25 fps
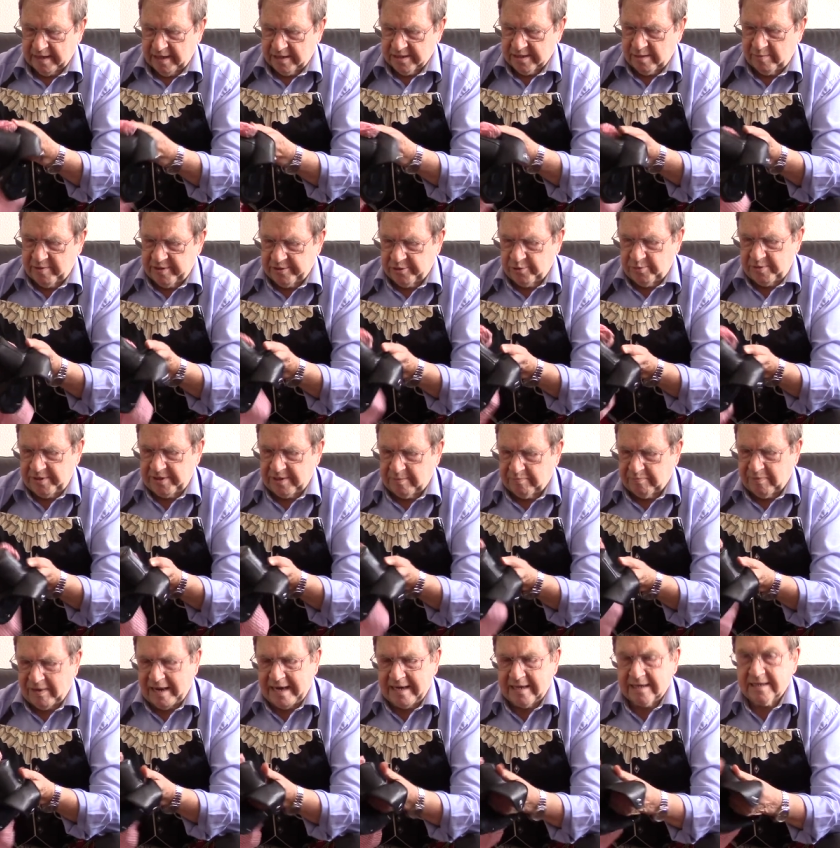So we're doing the
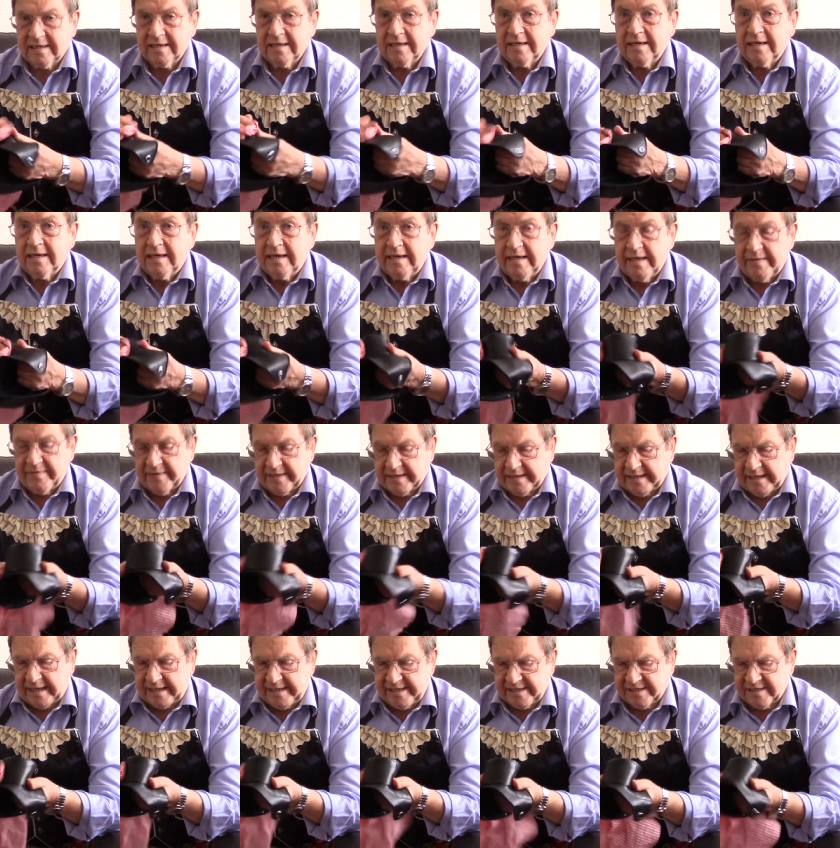black leather
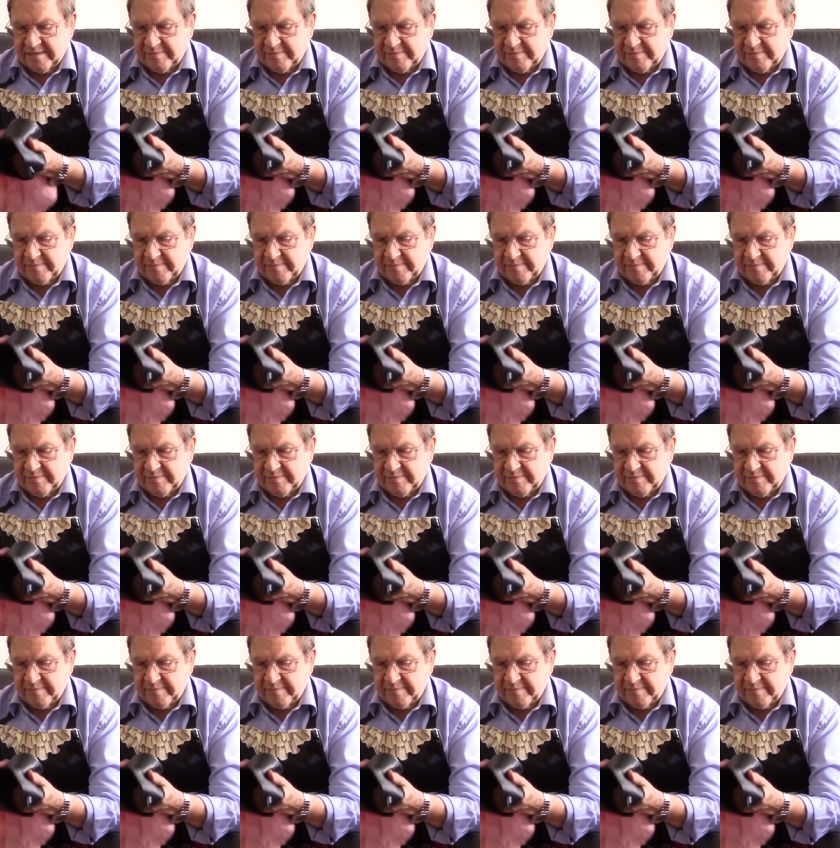case